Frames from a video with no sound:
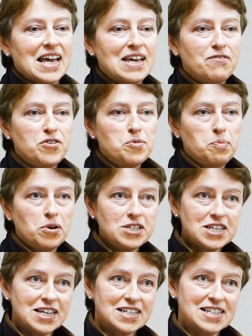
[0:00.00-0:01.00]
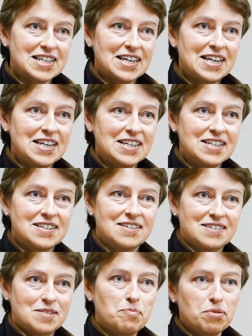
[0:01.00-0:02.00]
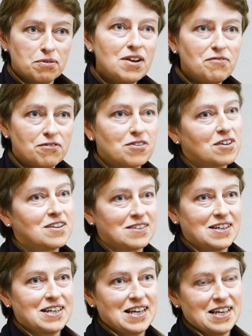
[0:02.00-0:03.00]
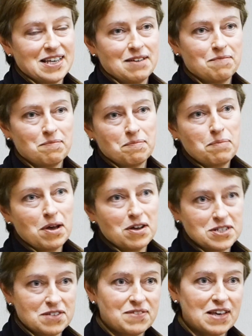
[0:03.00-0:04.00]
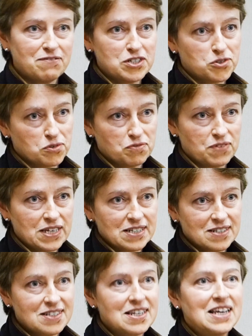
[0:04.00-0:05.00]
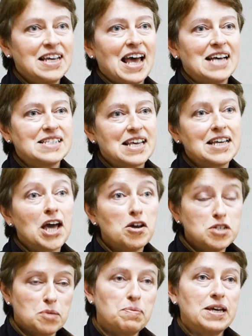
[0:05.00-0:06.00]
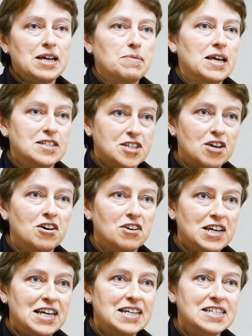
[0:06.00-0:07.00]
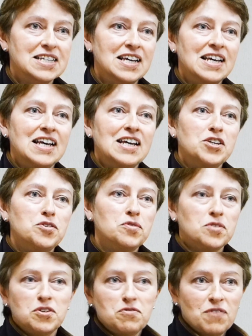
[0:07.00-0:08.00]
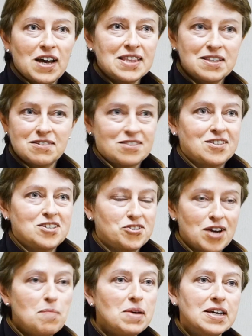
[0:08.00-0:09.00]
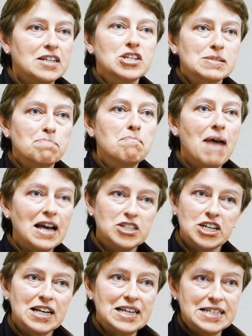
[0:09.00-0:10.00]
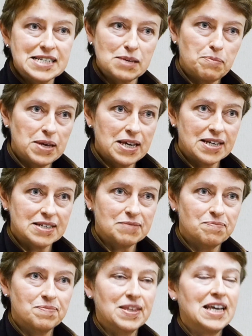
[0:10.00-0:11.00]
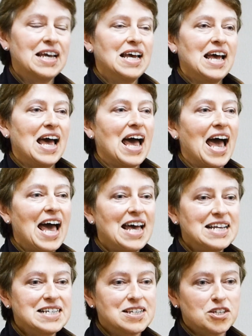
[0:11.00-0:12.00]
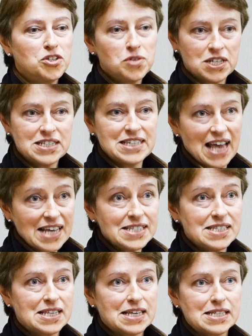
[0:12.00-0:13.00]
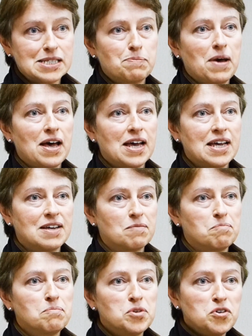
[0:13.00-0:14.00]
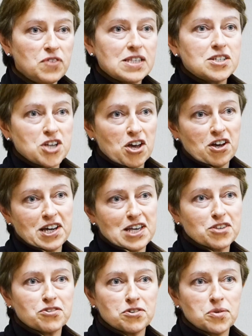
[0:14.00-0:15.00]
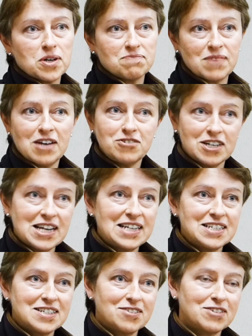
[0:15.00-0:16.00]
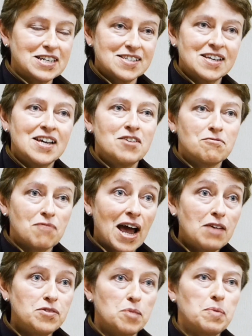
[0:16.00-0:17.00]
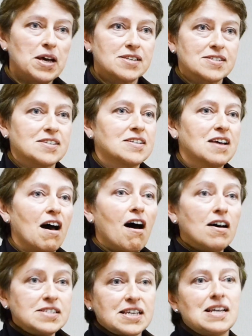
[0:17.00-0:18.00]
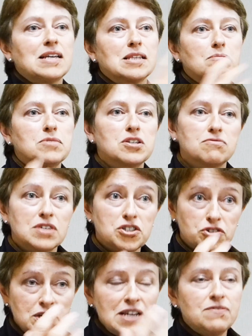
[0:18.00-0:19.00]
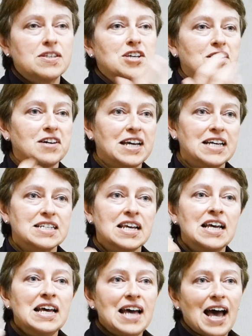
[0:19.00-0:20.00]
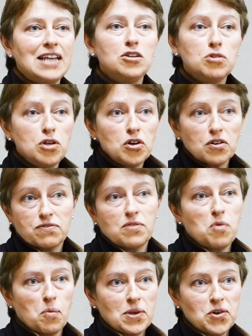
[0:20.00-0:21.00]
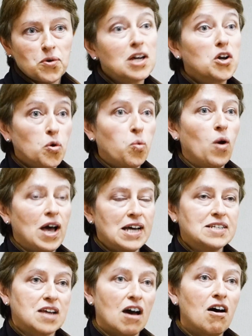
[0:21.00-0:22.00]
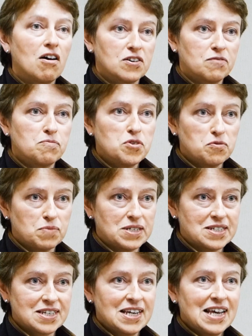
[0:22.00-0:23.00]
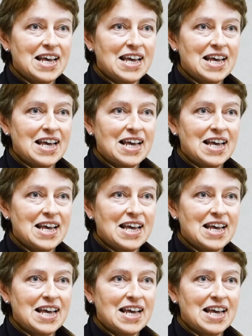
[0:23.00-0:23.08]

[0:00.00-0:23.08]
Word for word: If you put it in the peripheral um, part of their visual field. As they go to pick up that target, you, you find that the tremor can just magically disappear. And you can test this by moving the target through 180 degrees round the person, asking them to retrieve the target, and you look for what we call a quiet arc of movement.